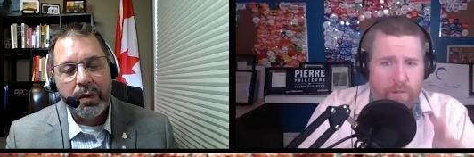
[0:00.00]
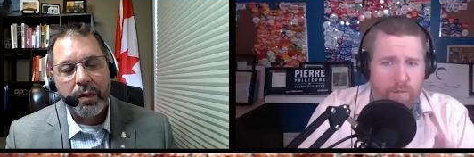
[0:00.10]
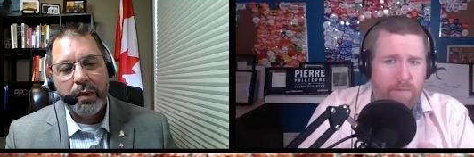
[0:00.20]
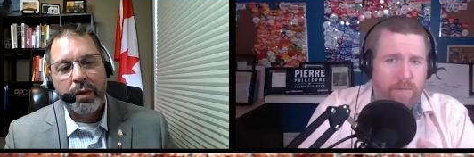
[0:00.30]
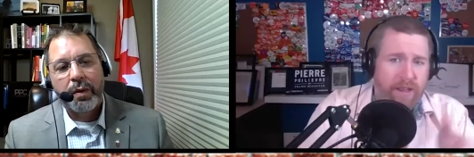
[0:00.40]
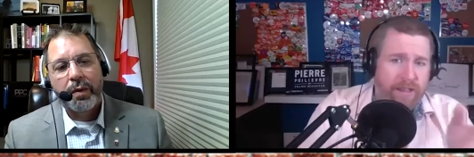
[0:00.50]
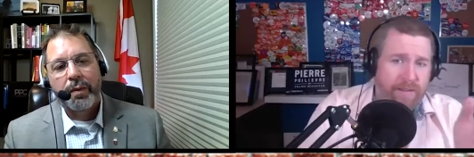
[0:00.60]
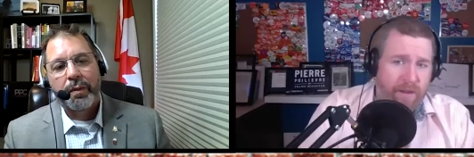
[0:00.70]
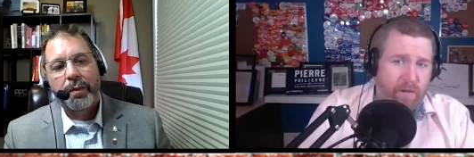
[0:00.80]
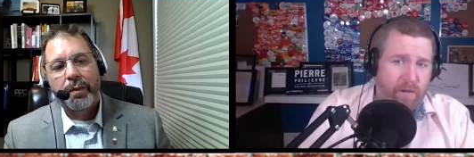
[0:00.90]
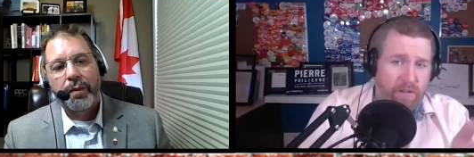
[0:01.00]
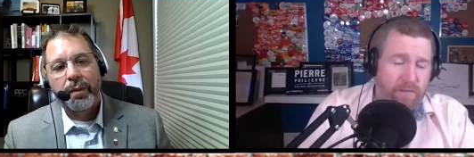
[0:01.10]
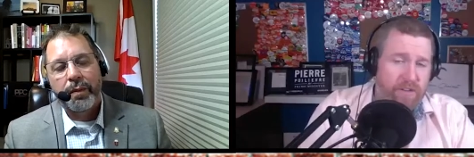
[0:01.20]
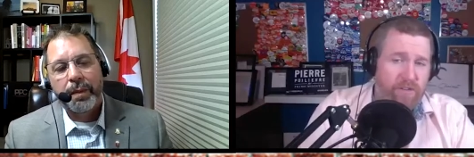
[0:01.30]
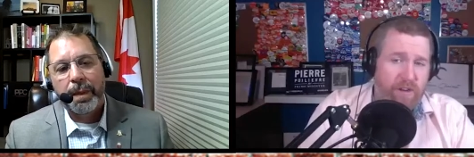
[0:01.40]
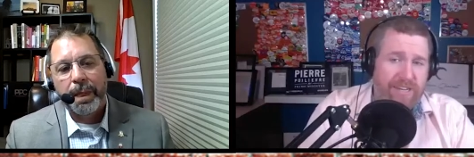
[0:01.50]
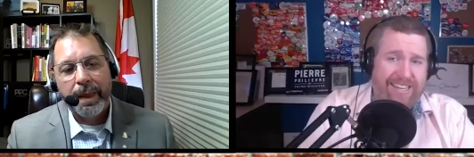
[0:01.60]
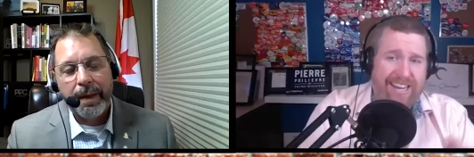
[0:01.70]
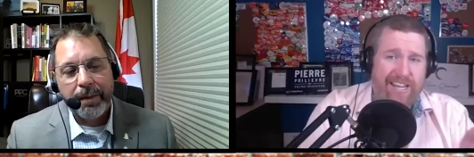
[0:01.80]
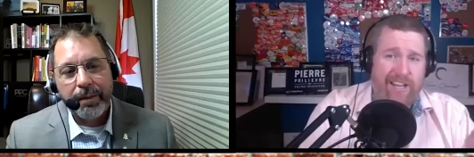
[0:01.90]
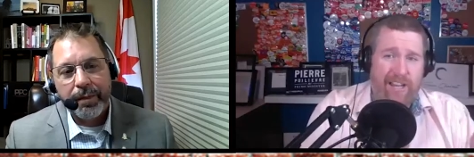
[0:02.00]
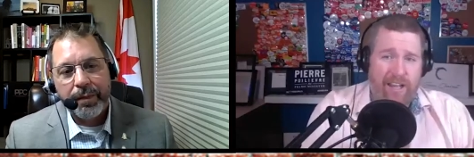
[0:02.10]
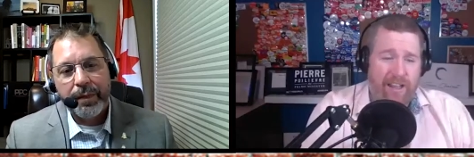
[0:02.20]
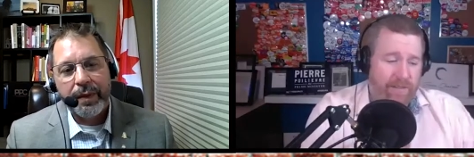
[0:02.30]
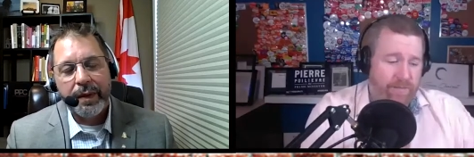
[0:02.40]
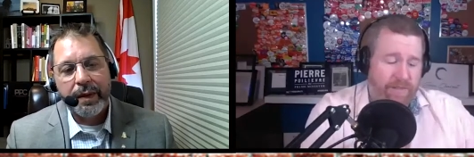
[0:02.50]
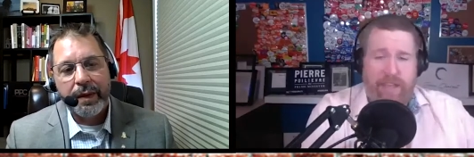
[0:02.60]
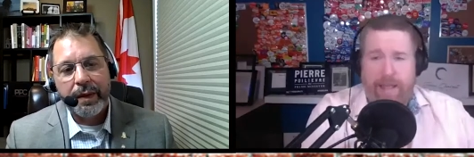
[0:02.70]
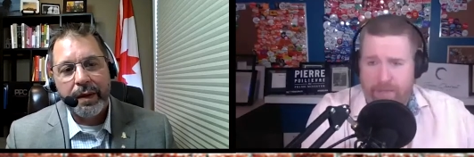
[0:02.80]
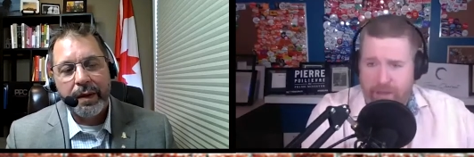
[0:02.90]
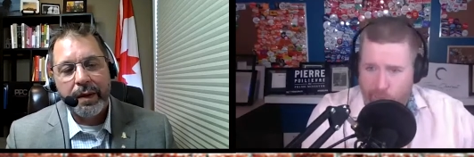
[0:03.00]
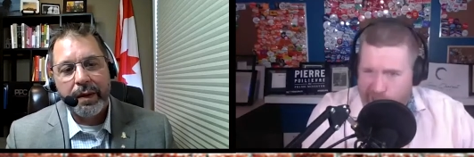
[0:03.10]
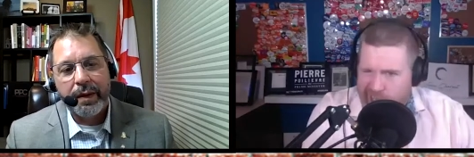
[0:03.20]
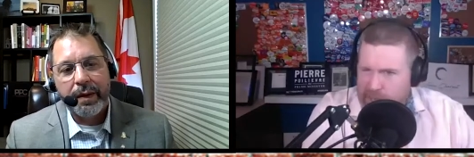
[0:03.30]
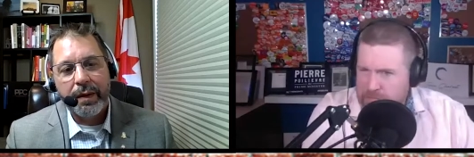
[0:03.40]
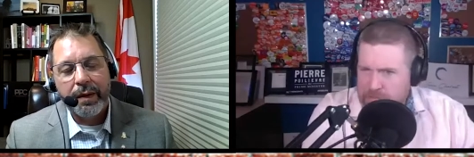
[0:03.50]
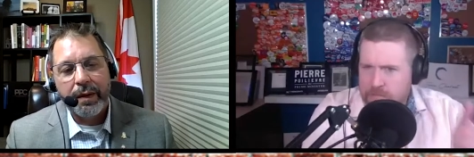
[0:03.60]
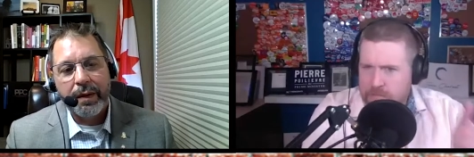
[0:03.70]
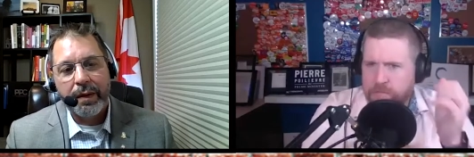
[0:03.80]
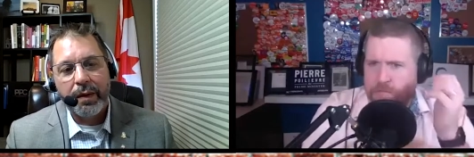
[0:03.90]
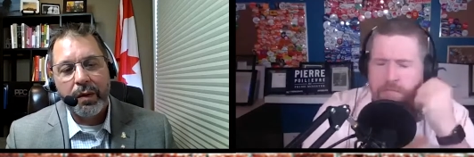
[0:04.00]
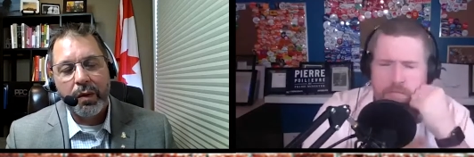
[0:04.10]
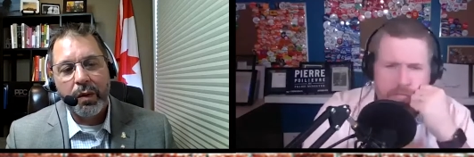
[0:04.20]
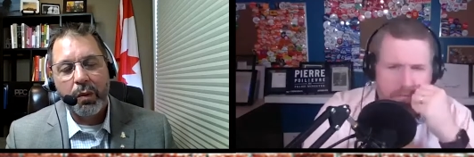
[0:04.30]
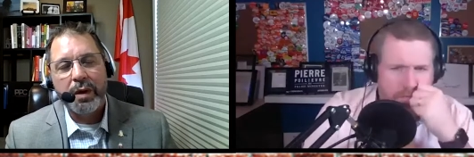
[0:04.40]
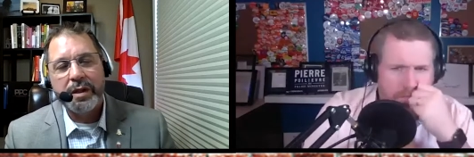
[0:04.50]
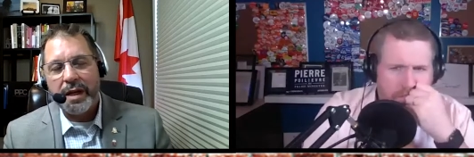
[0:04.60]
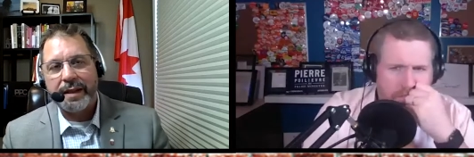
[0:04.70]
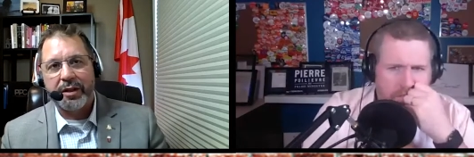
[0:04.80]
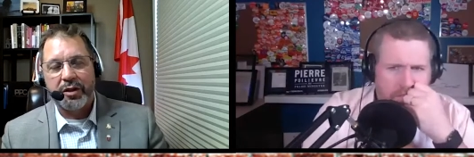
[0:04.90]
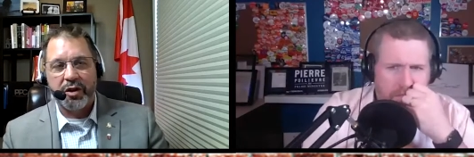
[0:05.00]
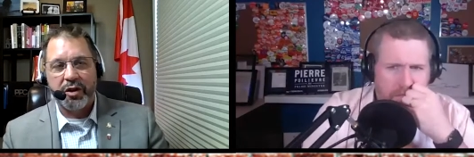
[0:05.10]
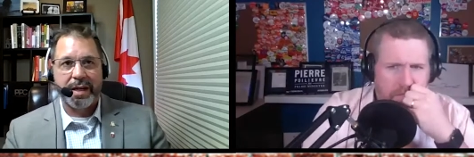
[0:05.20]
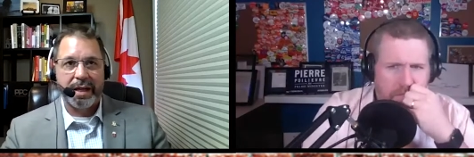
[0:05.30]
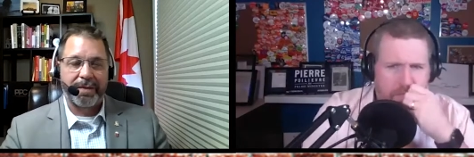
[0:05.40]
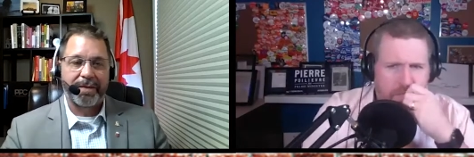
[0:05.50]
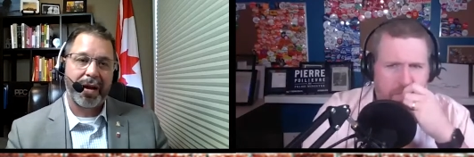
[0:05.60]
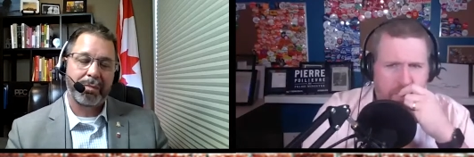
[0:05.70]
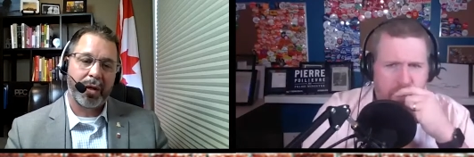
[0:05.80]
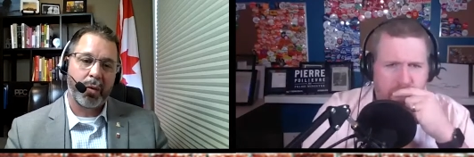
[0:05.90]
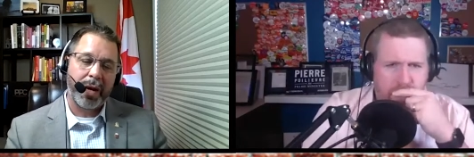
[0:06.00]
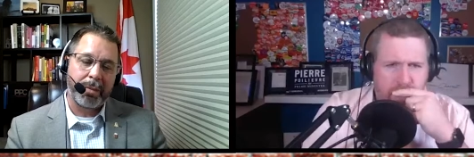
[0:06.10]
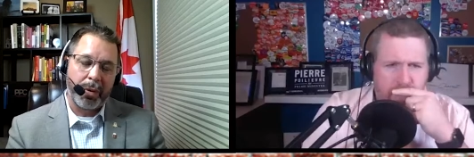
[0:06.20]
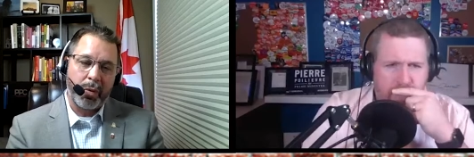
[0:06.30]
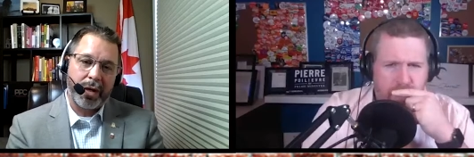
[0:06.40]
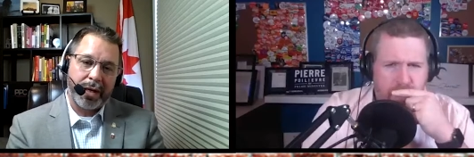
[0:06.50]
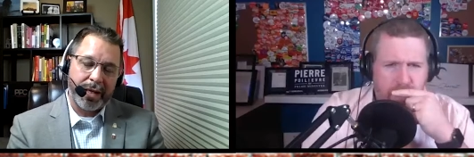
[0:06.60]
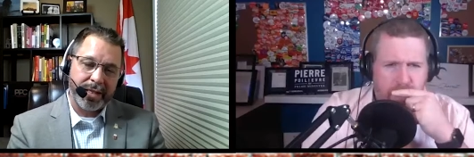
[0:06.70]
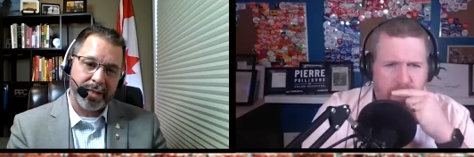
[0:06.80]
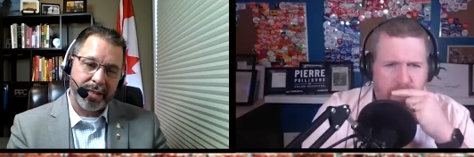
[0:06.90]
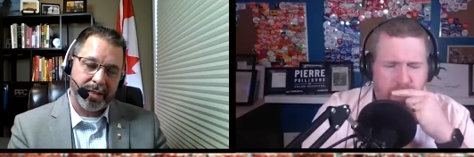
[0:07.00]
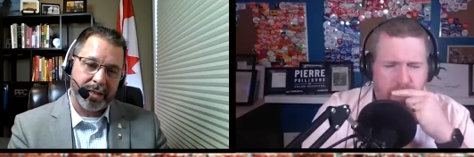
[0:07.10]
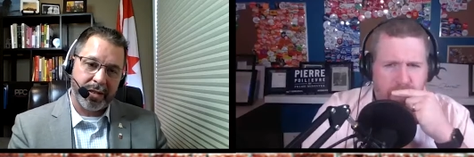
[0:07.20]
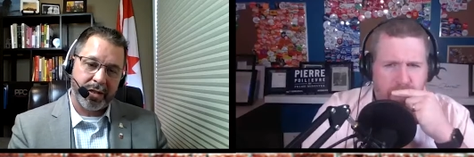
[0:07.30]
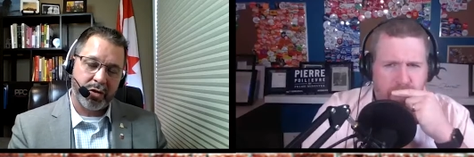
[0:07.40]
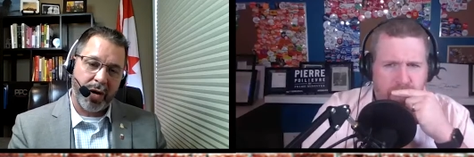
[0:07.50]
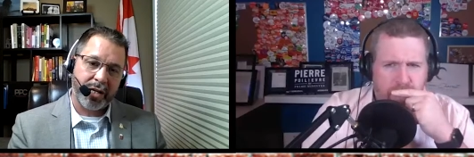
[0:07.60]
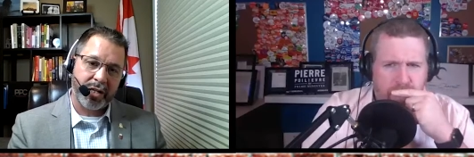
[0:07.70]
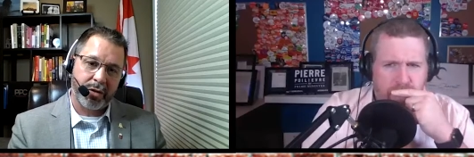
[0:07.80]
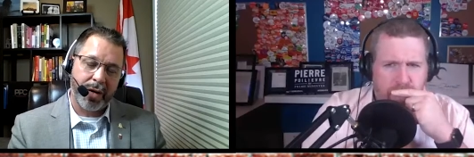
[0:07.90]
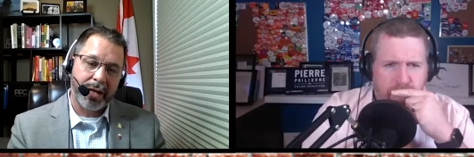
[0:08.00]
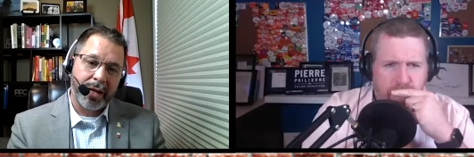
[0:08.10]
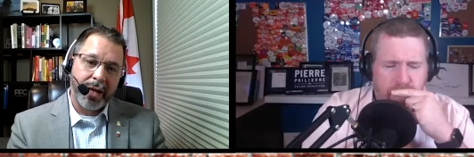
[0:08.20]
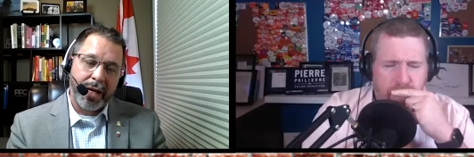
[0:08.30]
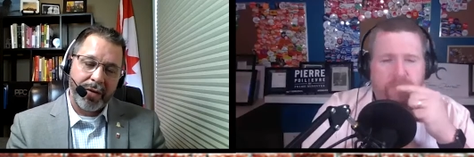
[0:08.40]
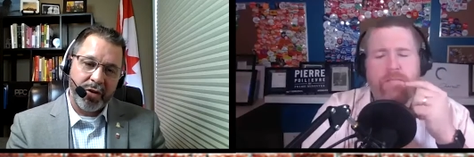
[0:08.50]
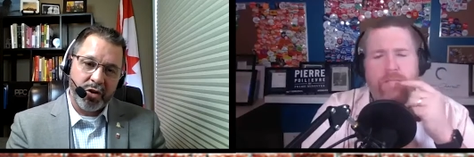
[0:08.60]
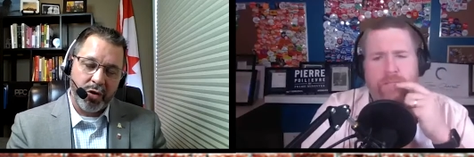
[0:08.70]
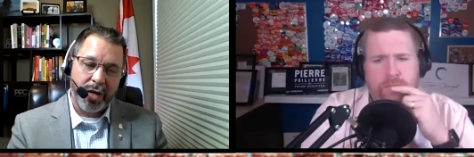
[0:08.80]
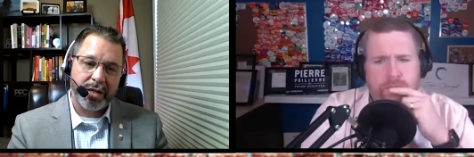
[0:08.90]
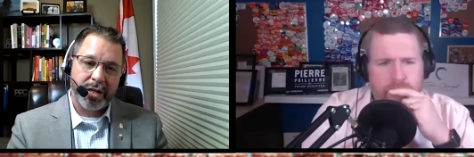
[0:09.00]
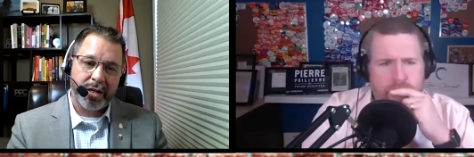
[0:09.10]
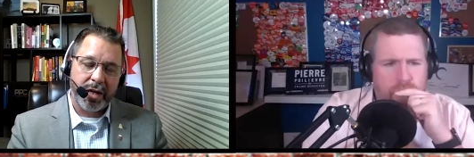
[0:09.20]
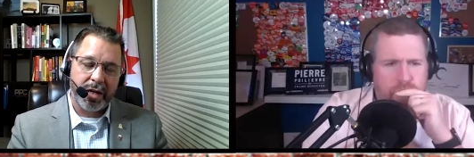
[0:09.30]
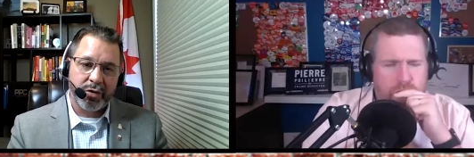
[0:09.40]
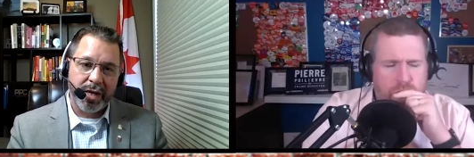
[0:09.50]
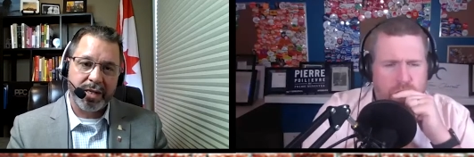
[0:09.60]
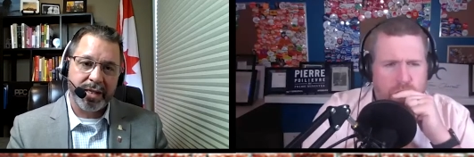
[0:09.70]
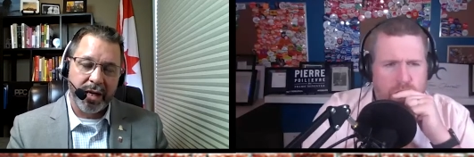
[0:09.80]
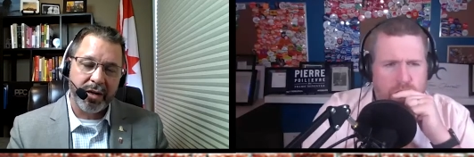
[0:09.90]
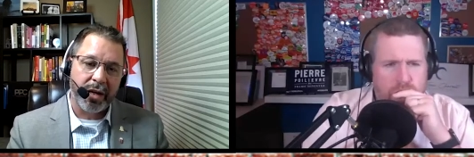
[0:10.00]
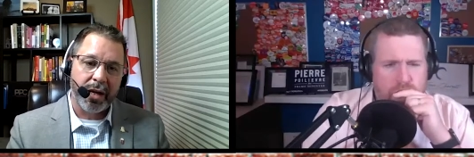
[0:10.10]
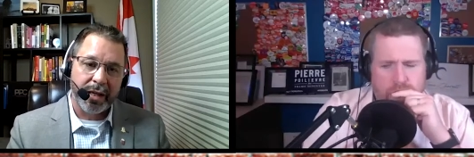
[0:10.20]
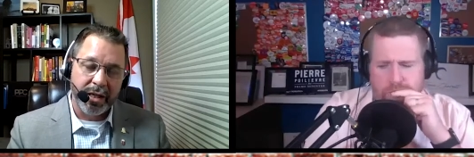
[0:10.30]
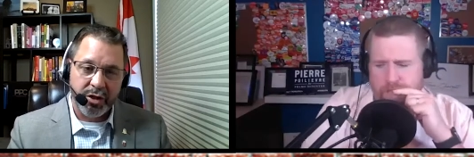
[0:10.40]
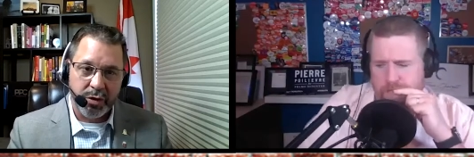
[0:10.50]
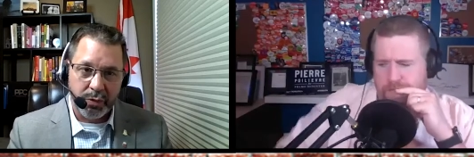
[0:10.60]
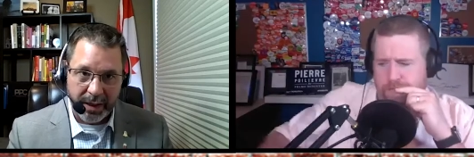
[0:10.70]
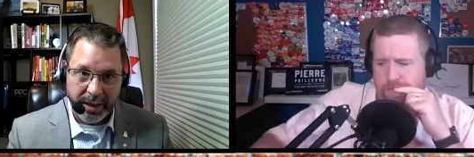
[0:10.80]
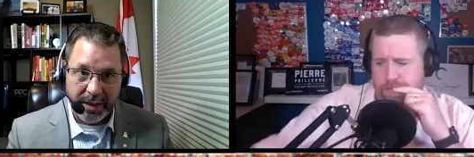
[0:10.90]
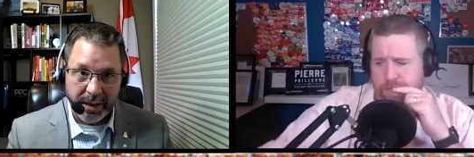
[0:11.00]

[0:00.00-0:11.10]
Speaker 1: you mean by the federal government's trying to take the family away. Well, it's not that they're trying to take the family
Speaker 2: away, but what it is it's a distraction, right? If you're trying to address the underlying issues related to